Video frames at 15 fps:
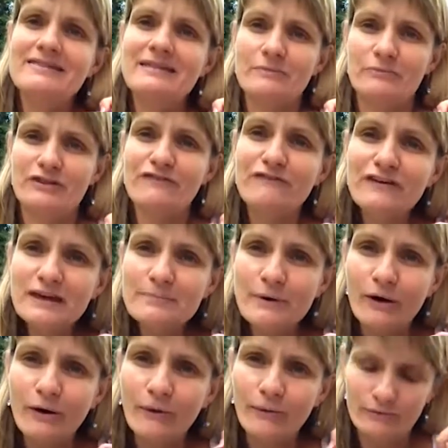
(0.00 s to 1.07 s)
them with
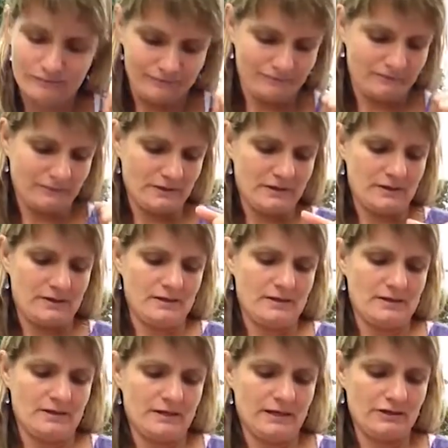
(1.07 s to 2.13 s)
Fimo.
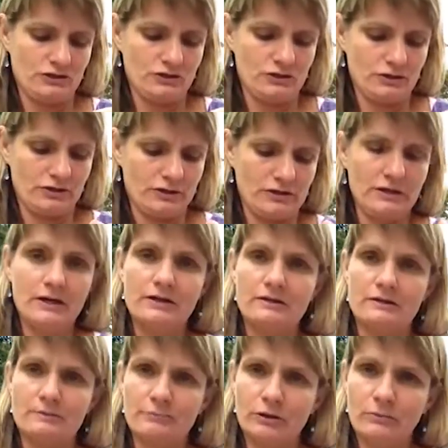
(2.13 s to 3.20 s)
I took
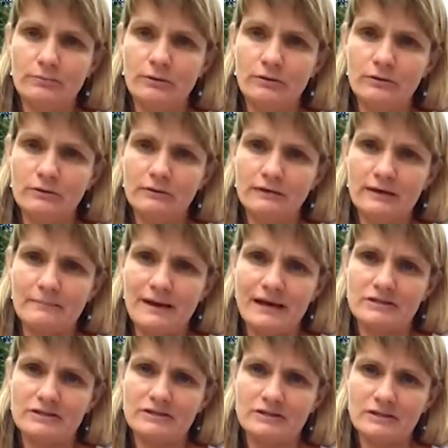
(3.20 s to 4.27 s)
the purple that
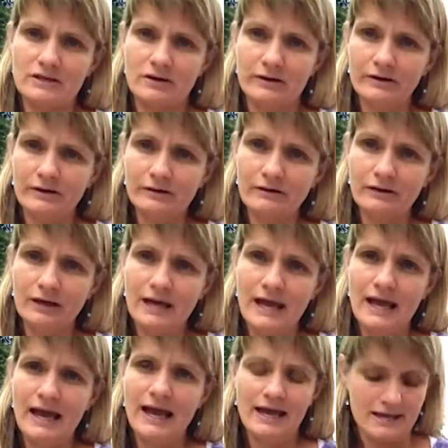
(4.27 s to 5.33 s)
matched the yarn
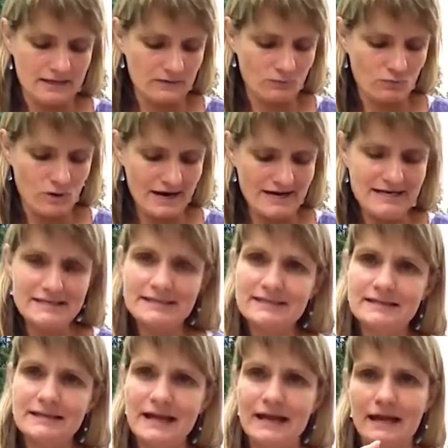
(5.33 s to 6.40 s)
and white,
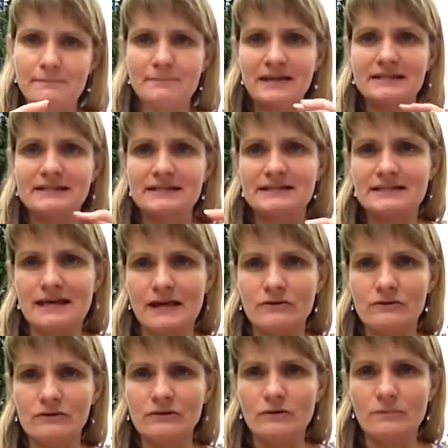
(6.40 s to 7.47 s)
and I mixed it together
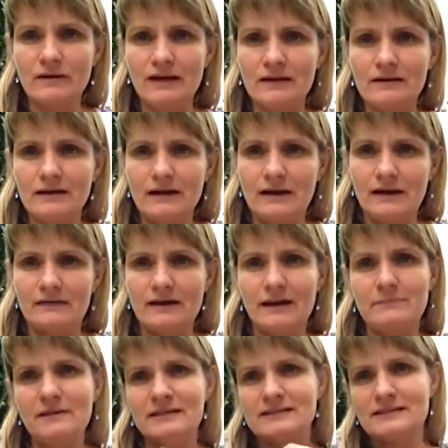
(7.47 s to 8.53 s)
a little bit, and then I
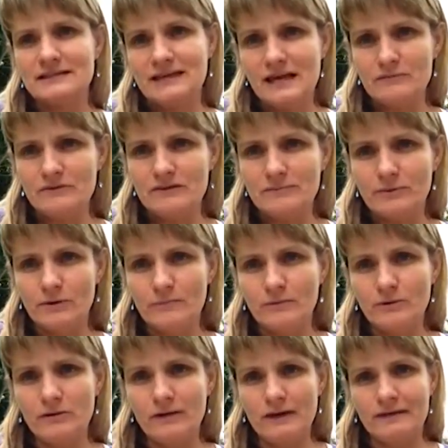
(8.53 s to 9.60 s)
mixed it again with the
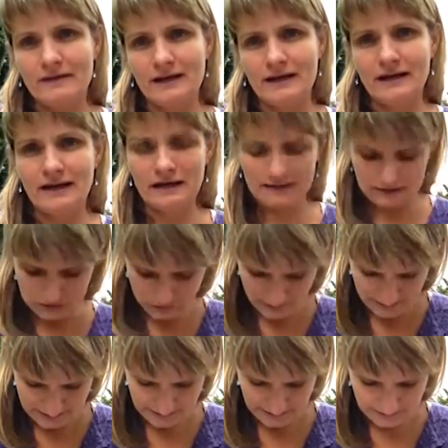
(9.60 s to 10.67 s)
purple, and then I kind of
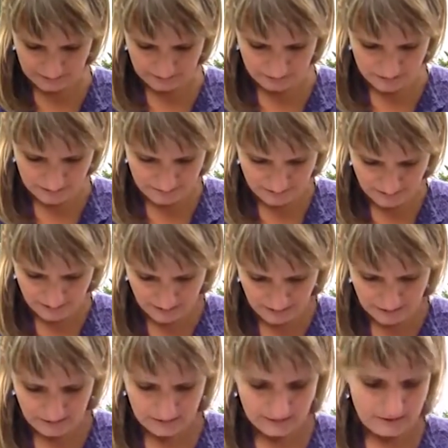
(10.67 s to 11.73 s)
tried to get them to be,
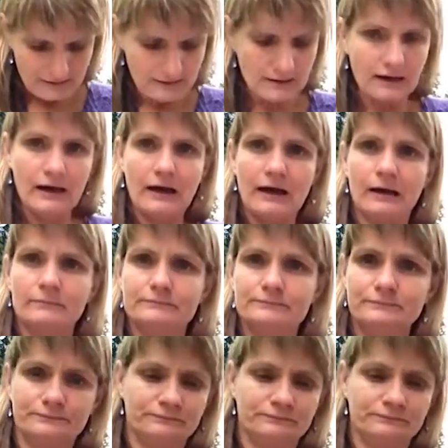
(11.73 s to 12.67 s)
um,